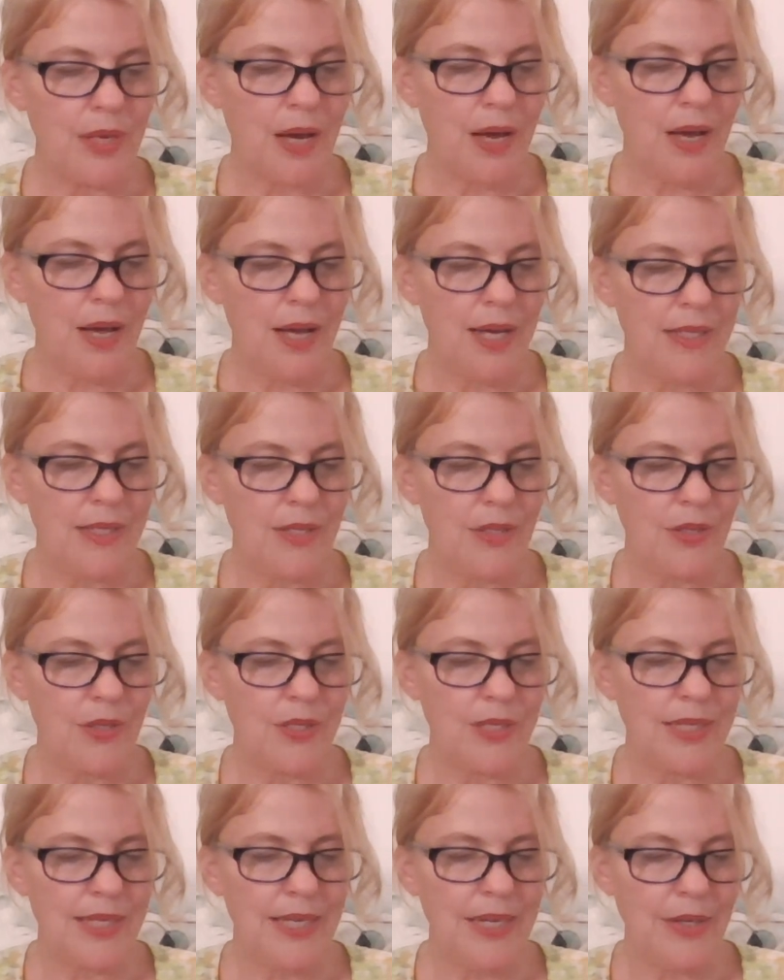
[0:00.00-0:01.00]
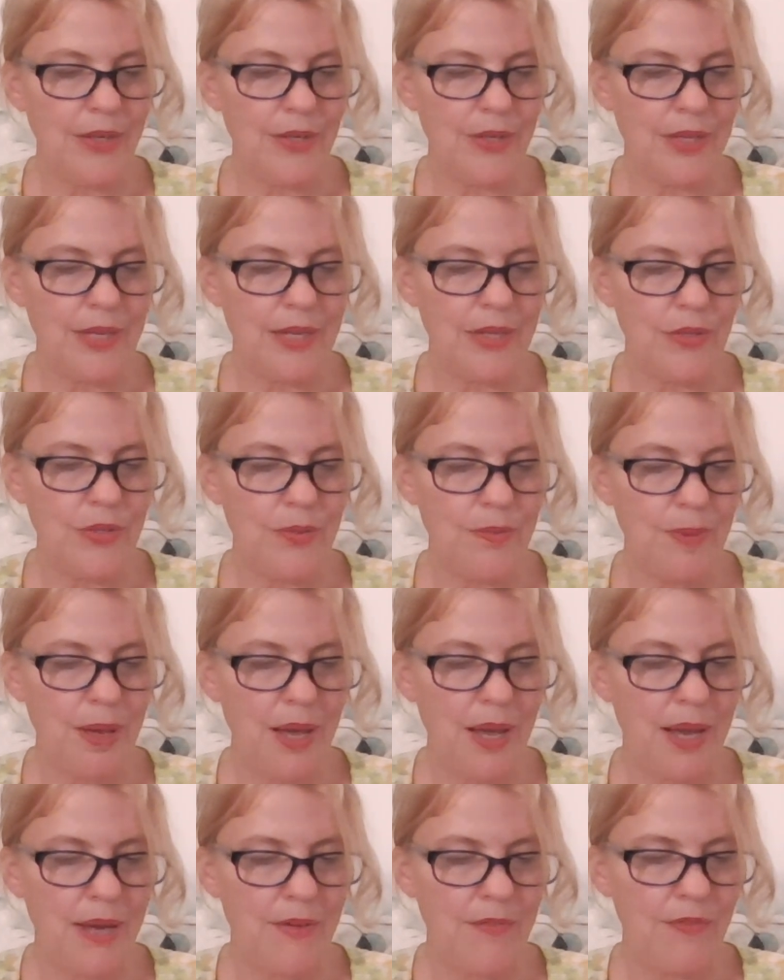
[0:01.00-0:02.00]
eyes looked eagerly into
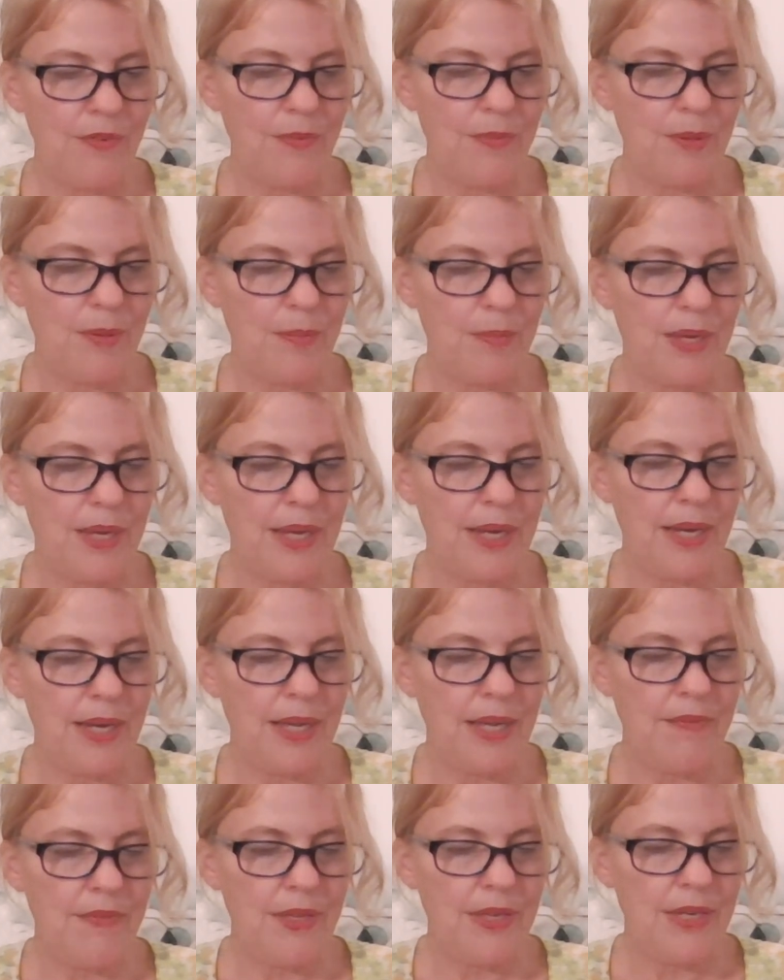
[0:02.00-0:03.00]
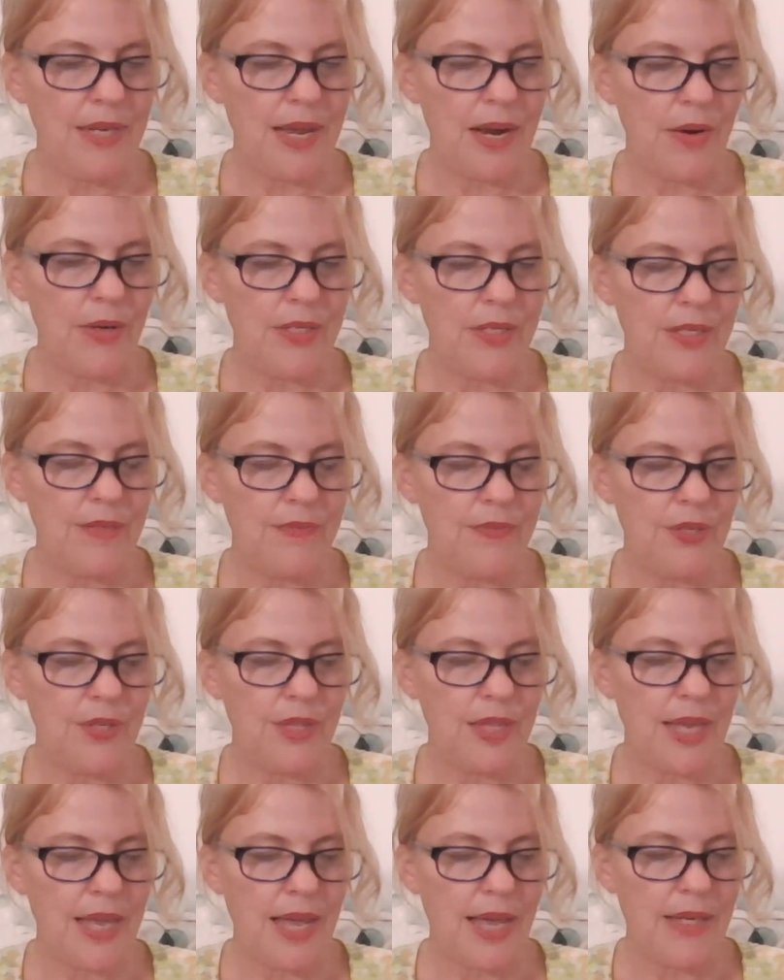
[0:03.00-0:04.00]
mine from the beginning of the narrative to
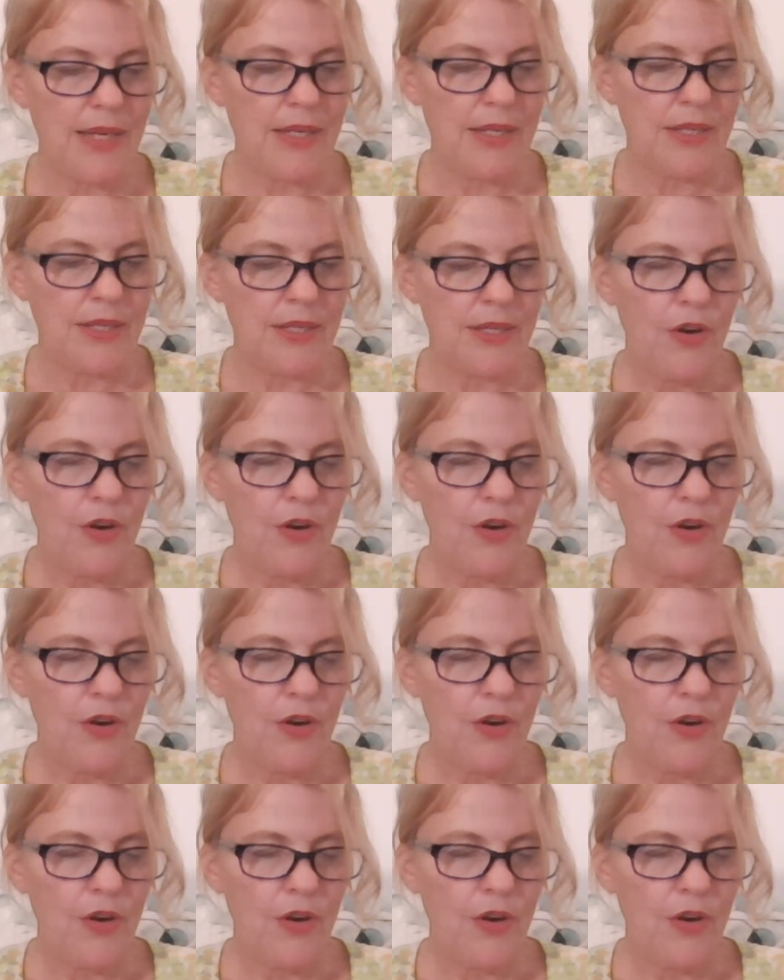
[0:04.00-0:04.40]
the end.